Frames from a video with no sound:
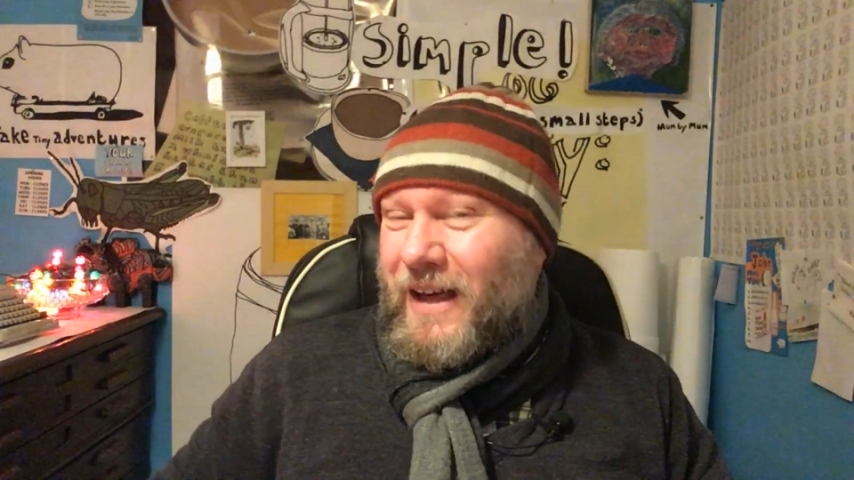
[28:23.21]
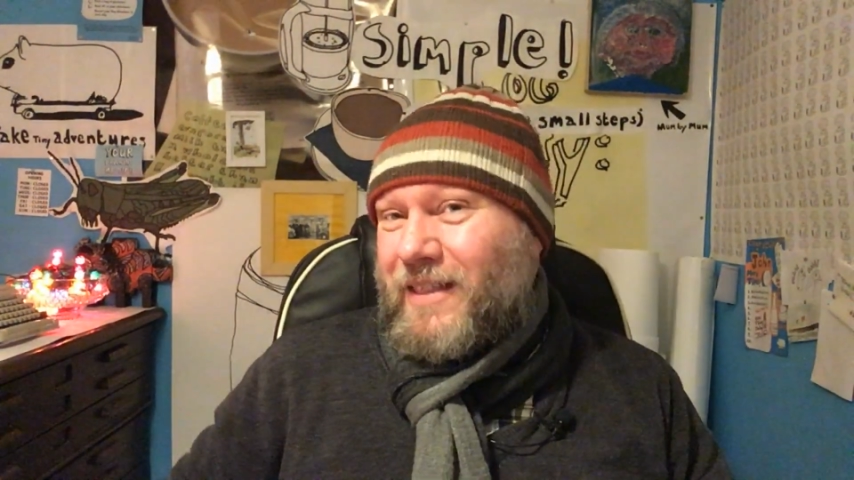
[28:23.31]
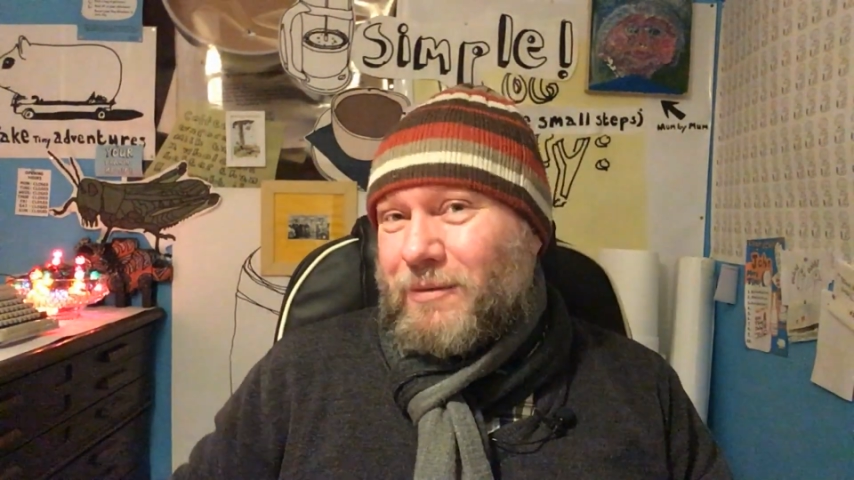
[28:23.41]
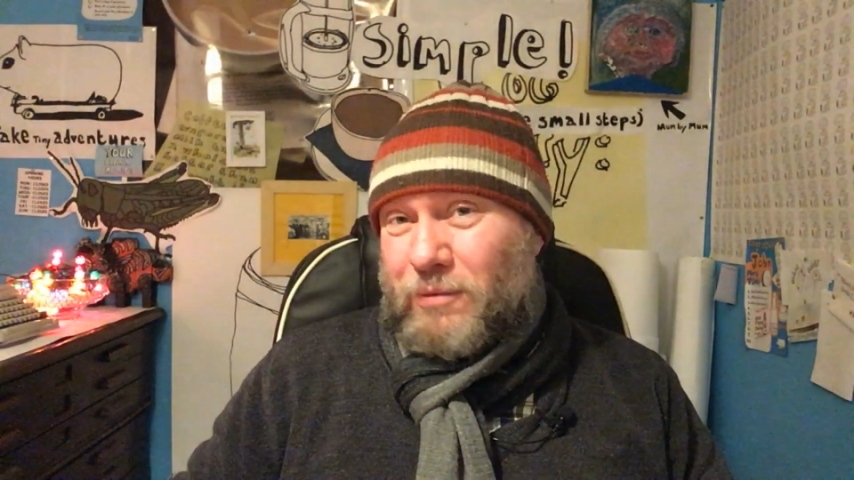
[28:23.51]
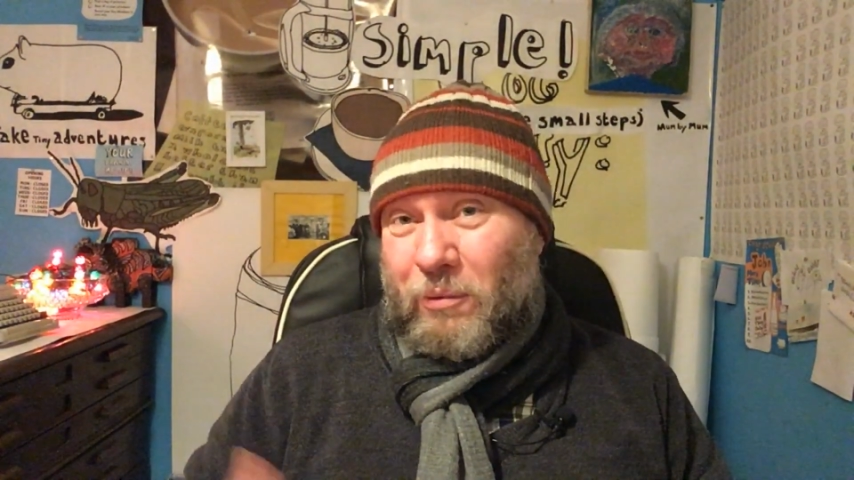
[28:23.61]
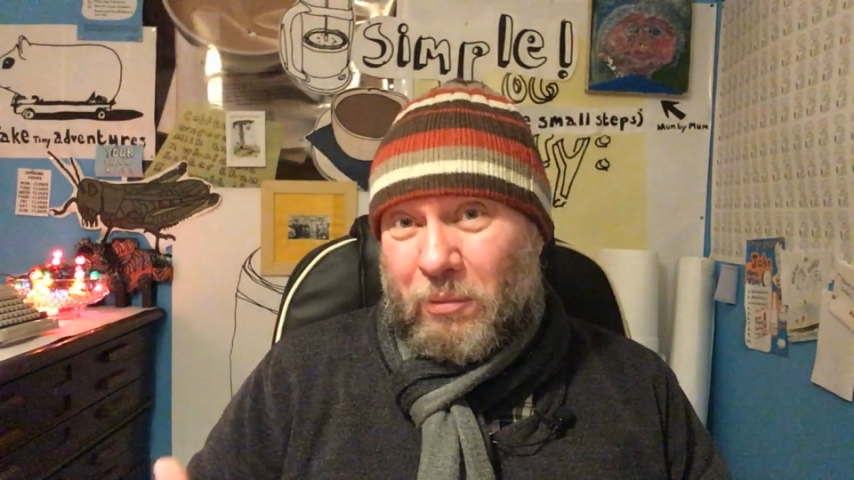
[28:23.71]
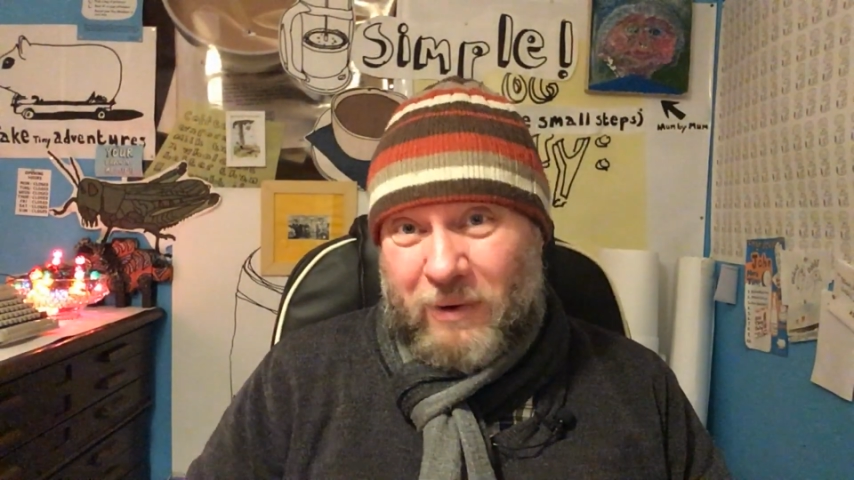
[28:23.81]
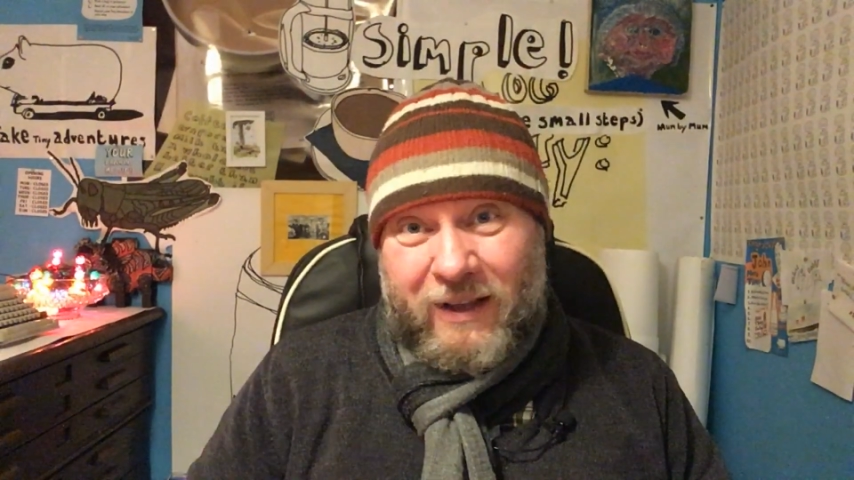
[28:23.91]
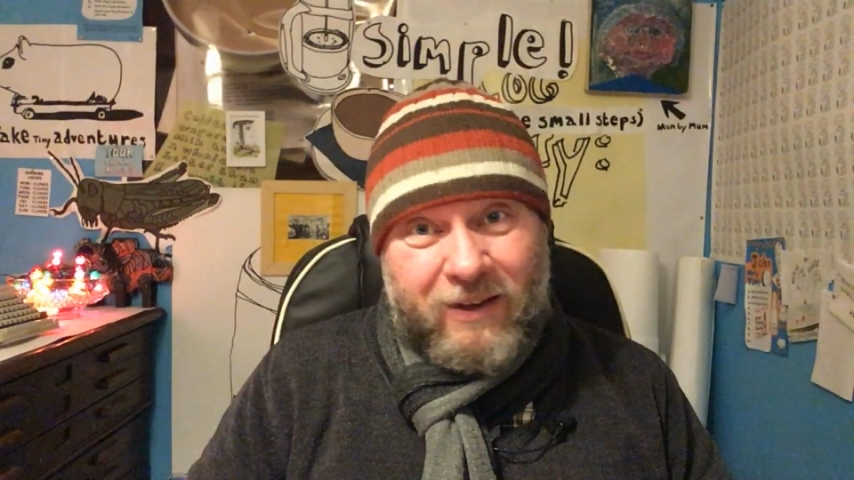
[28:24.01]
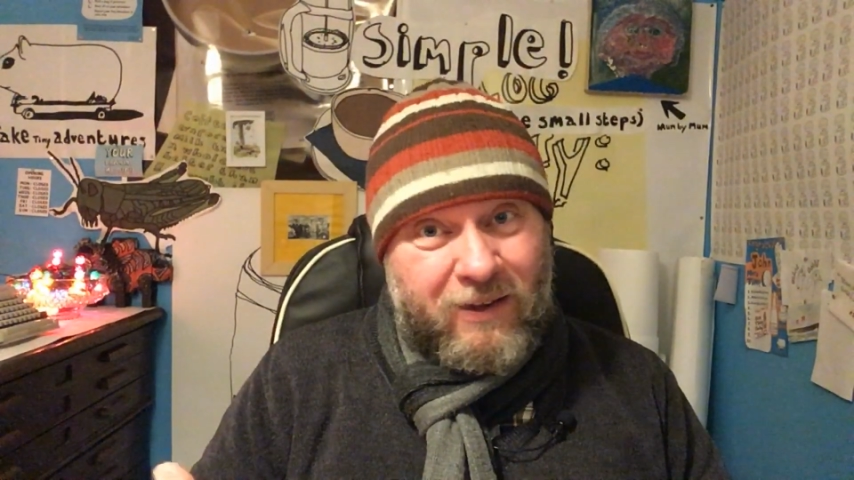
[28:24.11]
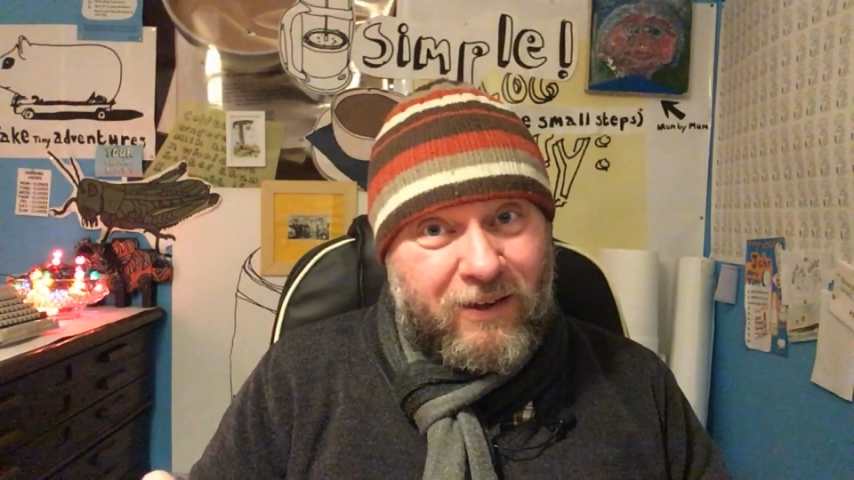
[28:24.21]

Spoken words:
I think probably